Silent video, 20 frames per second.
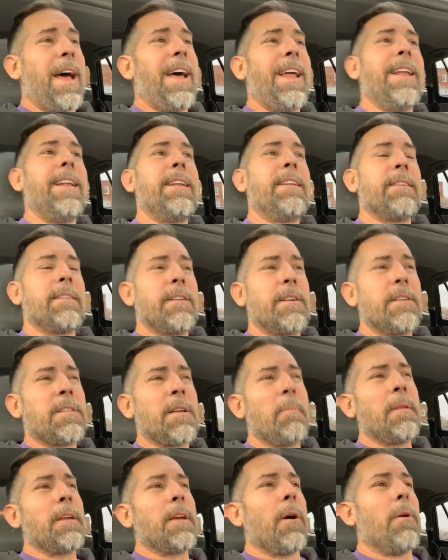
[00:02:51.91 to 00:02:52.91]
And there's
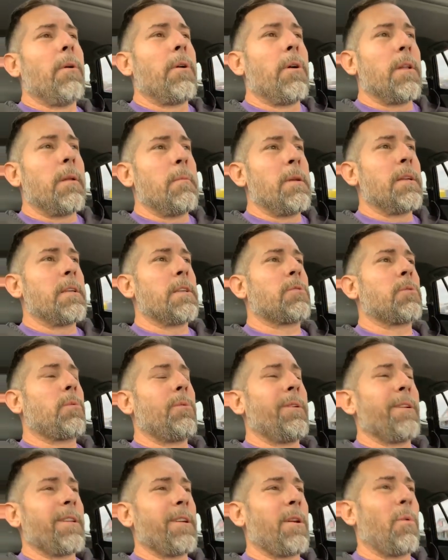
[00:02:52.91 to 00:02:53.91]
something going on. Let me just
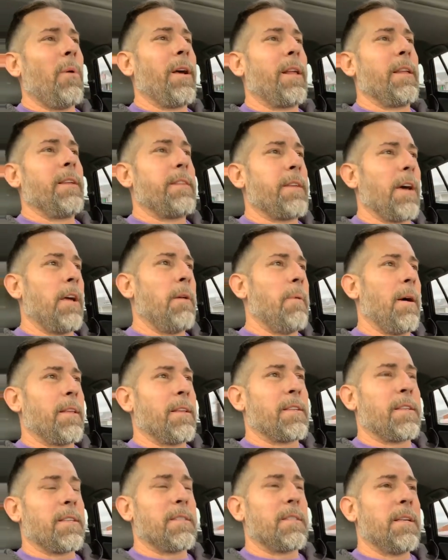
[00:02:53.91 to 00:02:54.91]
really quickly tell you about
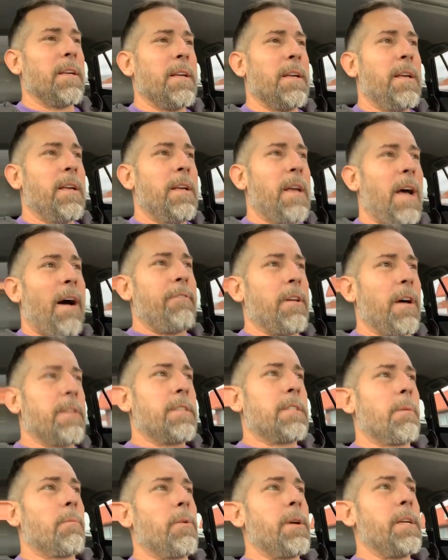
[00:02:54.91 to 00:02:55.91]
this because I've
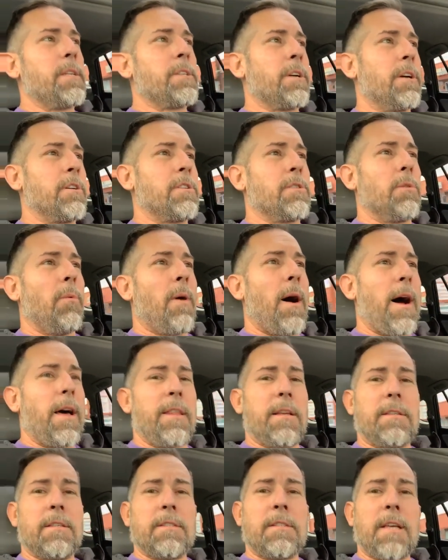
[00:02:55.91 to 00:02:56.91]
done some research on why
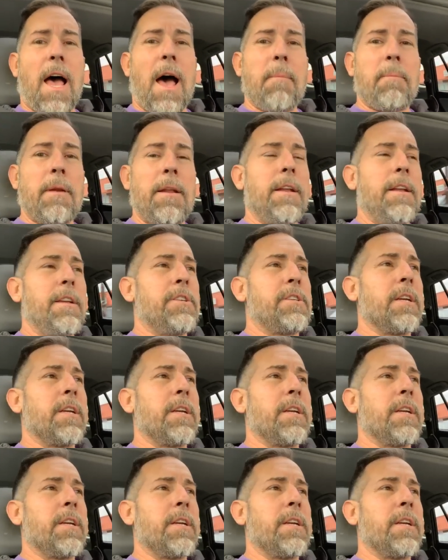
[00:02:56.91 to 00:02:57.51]
this is happening.